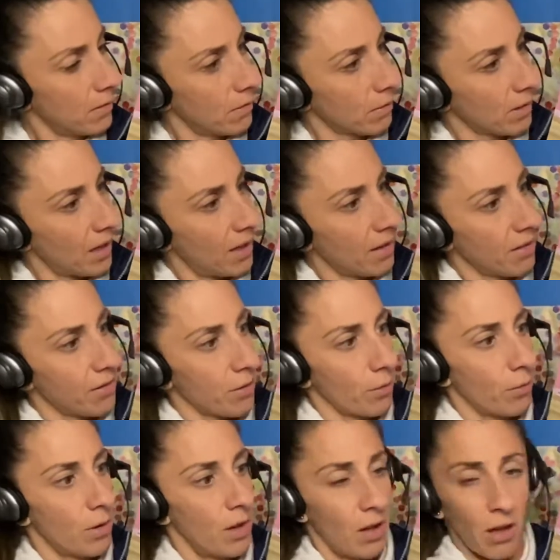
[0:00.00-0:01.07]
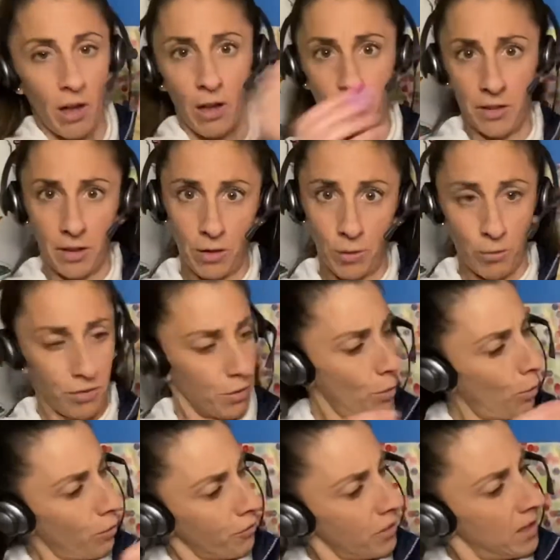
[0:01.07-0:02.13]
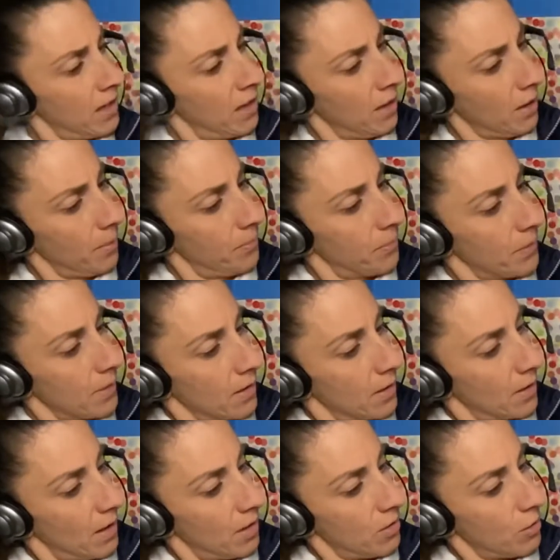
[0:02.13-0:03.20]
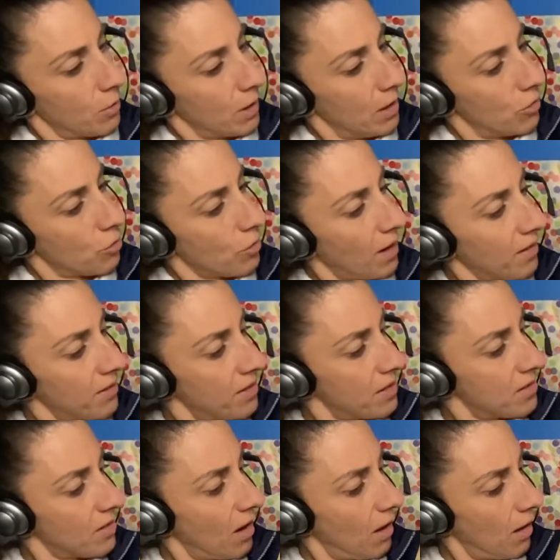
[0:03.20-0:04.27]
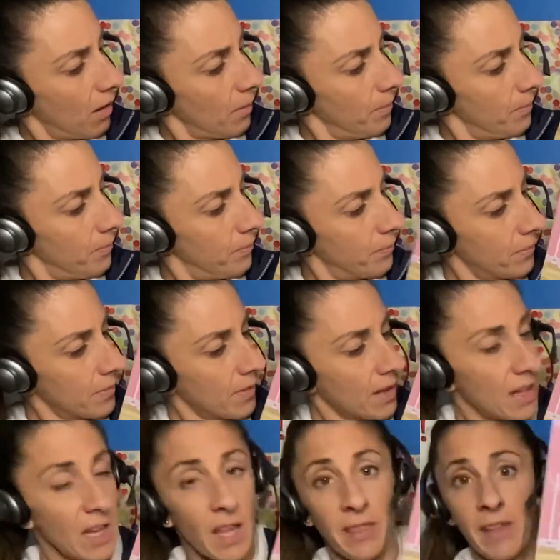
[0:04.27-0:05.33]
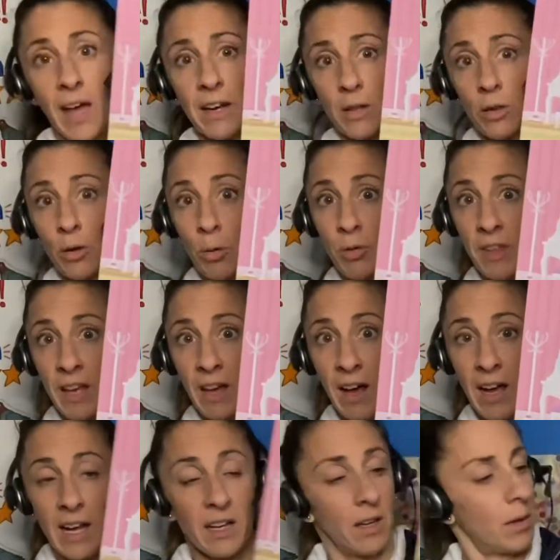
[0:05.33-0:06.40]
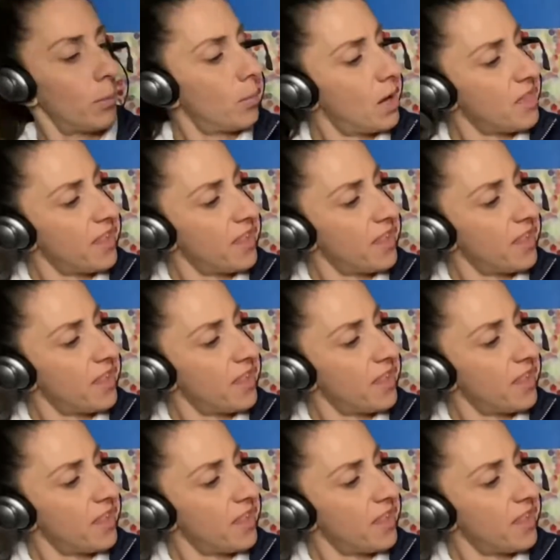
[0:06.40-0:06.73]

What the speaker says: Okay, so all the clothes go over here, and you can dress the doll in that clothing item.